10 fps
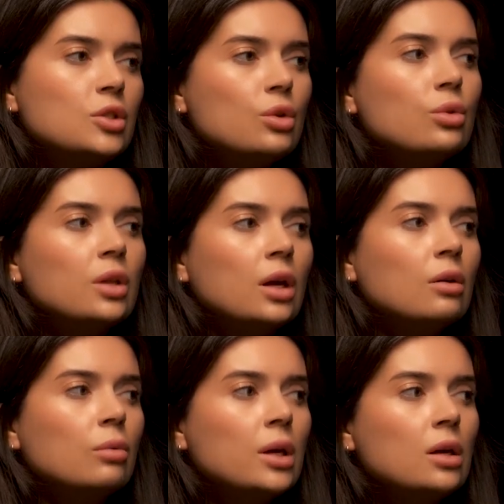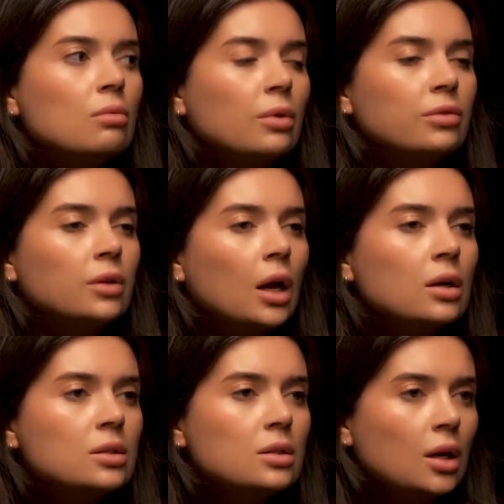Do you think we
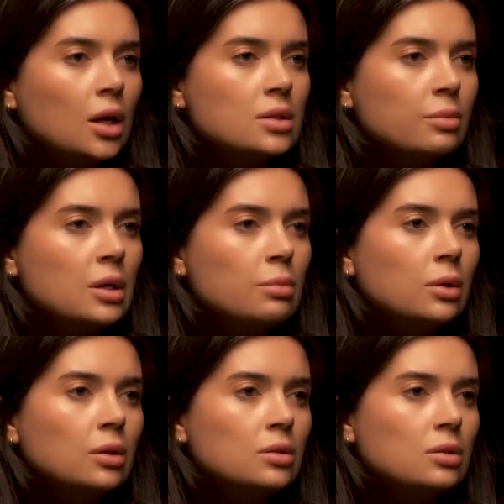reflect as a people?